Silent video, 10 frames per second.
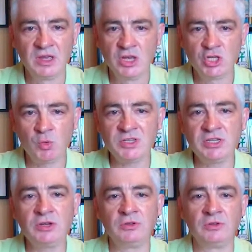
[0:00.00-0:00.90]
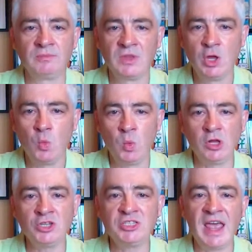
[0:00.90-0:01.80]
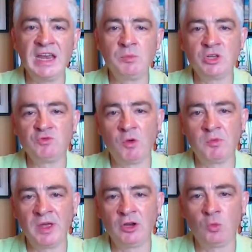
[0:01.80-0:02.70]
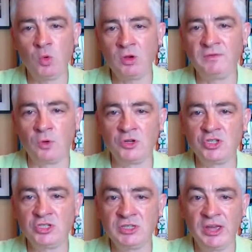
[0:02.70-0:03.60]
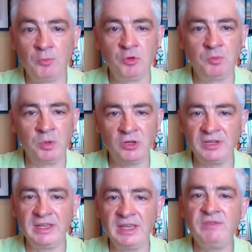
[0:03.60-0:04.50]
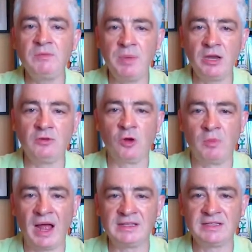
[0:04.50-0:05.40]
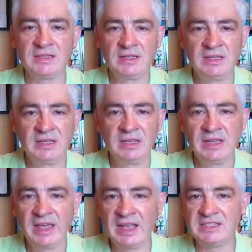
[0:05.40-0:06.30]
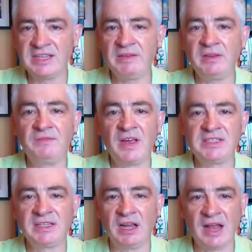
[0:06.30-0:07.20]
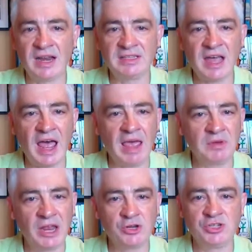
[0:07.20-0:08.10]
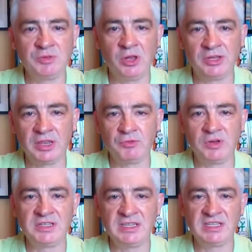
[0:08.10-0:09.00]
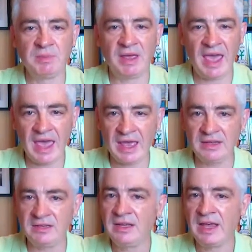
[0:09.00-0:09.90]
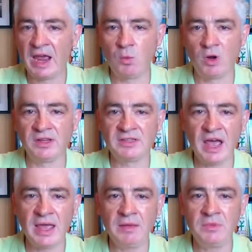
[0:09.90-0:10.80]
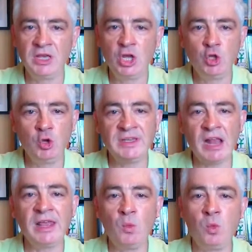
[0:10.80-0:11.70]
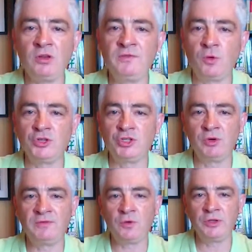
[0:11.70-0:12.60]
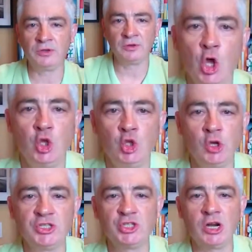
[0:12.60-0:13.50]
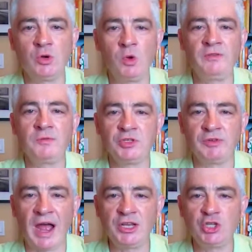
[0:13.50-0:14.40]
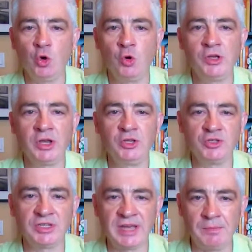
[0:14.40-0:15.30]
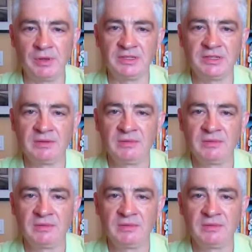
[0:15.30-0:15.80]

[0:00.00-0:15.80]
So what's new? We launched AWS RoboMaker WorldForge to help you build even better robots. Instead of investing a lot of time and energy building 3D scenes by hand and one at a time, you can now let WorldForge do it for you. You can start a world from scratch, or you can use a template.